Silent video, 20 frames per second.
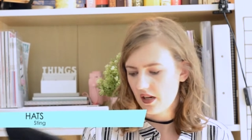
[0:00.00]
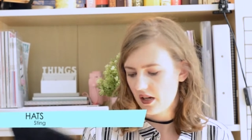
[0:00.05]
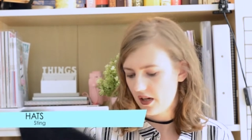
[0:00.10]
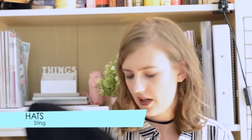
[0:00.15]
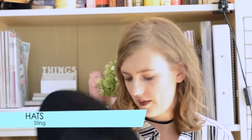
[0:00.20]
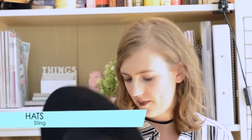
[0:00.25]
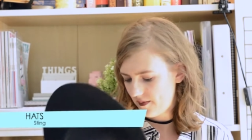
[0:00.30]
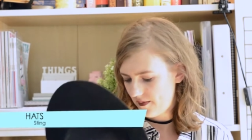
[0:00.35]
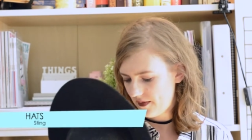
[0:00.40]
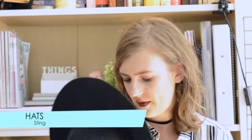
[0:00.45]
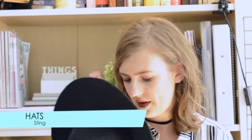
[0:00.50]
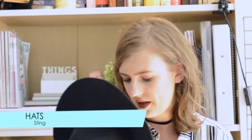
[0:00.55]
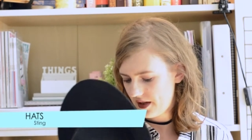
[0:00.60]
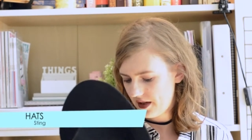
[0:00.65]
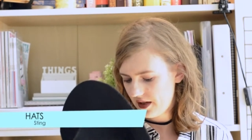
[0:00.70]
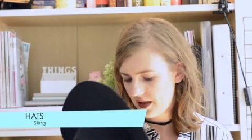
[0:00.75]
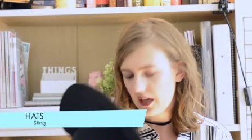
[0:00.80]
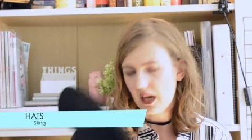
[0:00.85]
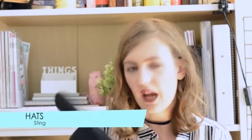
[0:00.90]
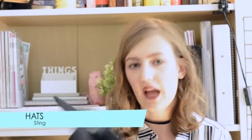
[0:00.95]
um,
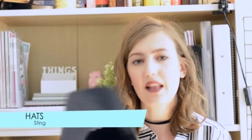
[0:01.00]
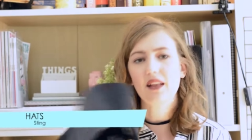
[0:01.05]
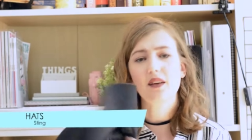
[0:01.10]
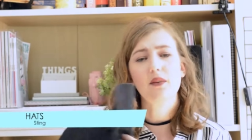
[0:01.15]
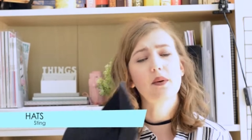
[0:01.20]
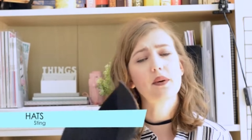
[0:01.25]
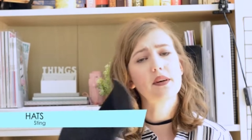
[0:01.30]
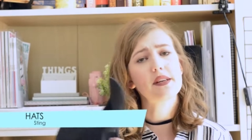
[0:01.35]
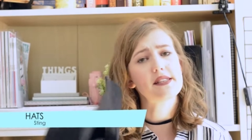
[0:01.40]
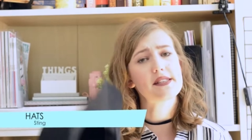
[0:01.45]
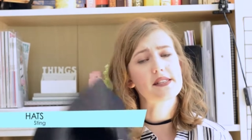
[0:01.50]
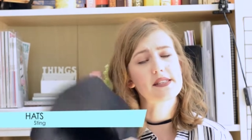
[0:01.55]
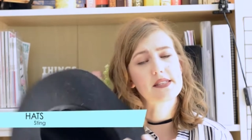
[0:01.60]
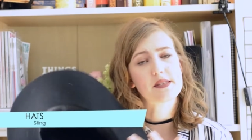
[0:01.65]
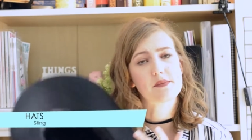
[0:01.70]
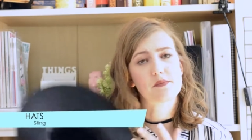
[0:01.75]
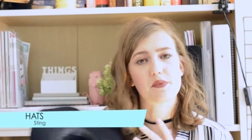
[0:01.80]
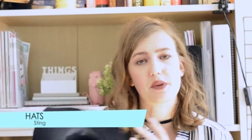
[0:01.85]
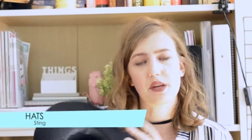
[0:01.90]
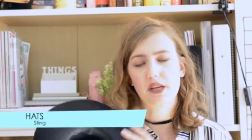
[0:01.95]
I like wearing this in
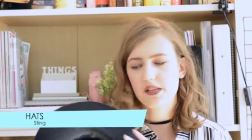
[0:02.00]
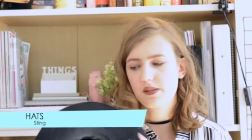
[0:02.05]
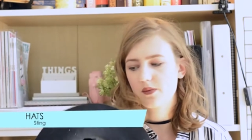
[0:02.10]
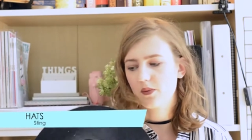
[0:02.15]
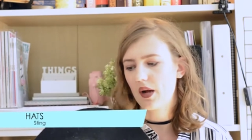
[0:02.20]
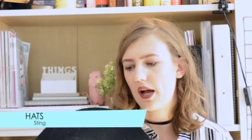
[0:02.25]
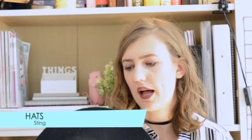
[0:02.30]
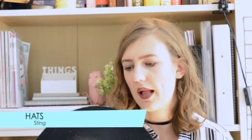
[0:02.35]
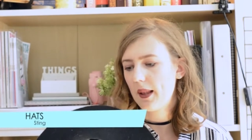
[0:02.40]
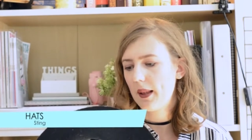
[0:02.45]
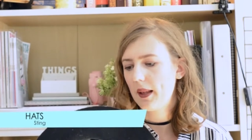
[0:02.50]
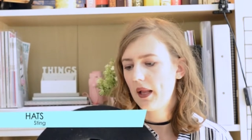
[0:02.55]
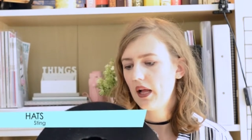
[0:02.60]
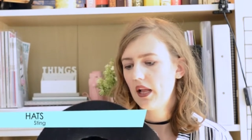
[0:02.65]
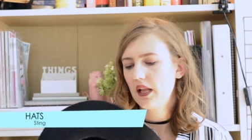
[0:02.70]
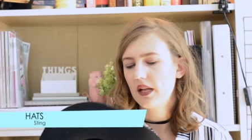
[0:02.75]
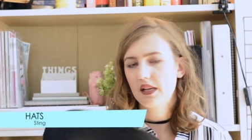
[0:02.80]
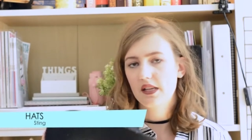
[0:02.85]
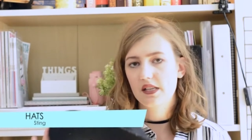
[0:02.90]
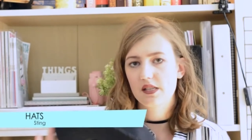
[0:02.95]
spring as well.
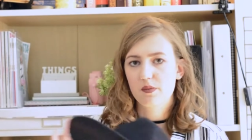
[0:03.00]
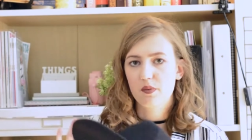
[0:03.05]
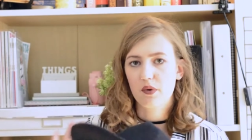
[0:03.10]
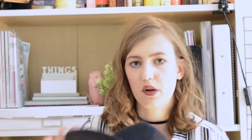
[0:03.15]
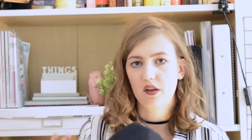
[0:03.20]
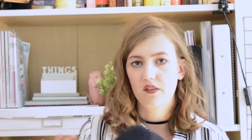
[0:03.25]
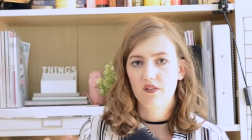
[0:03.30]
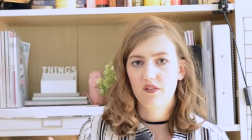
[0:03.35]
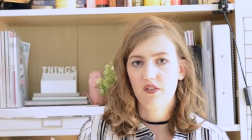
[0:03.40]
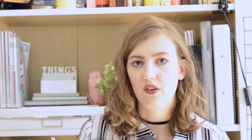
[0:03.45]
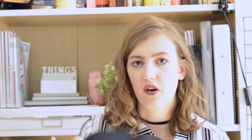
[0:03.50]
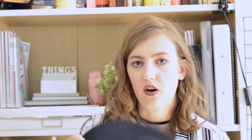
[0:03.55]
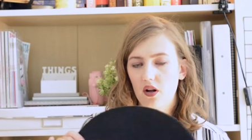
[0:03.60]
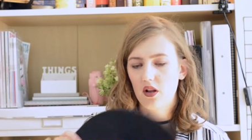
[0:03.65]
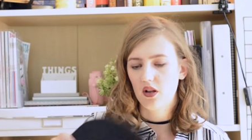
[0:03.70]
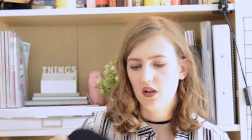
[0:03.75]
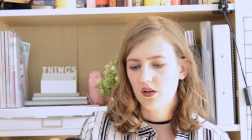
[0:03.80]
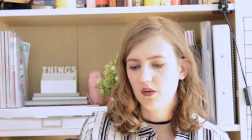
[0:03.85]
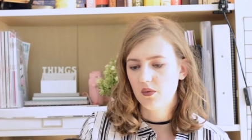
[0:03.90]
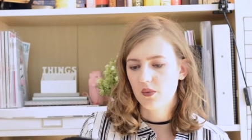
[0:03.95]
Like spring and
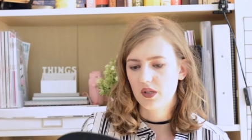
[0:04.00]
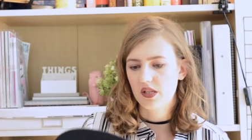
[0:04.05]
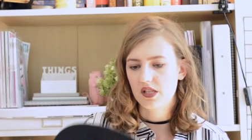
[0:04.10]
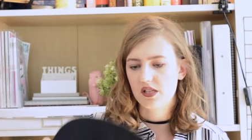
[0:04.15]
fall when